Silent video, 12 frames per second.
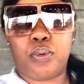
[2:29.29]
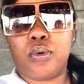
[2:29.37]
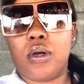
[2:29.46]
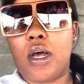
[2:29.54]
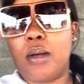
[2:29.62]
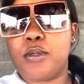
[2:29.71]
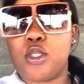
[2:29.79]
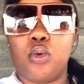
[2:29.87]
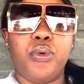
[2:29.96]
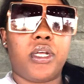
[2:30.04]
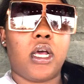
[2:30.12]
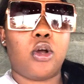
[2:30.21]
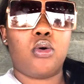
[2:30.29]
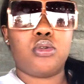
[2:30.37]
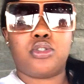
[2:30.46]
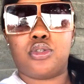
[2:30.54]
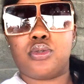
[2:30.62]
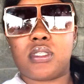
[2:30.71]
pull up so we can go to
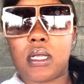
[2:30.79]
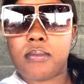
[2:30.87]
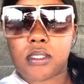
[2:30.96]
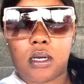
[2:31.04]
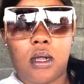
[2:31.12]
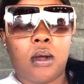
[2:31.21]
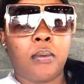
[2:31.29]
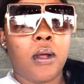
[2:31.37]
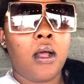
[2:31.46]
Sam's Club